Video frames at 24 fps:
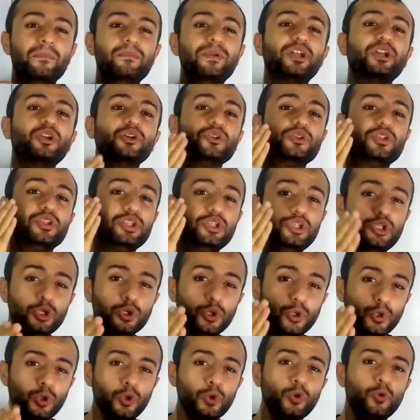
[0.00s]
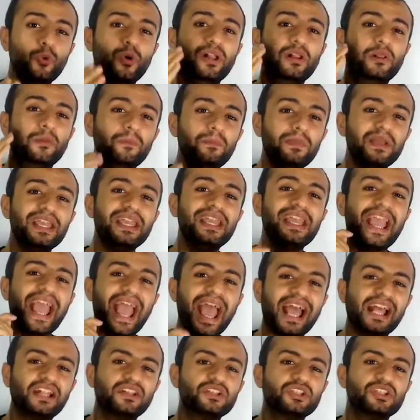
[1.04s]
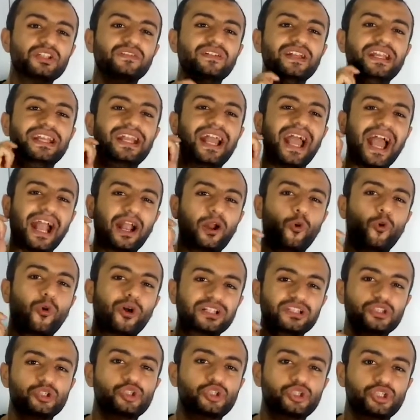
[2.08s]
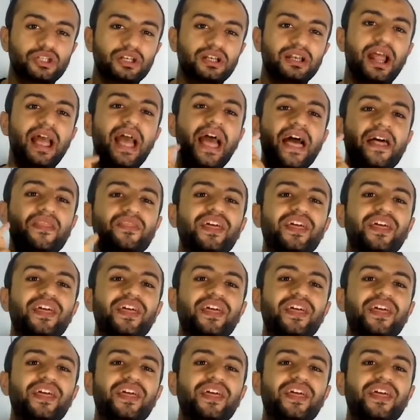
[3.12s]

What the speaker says: because you will be answering a question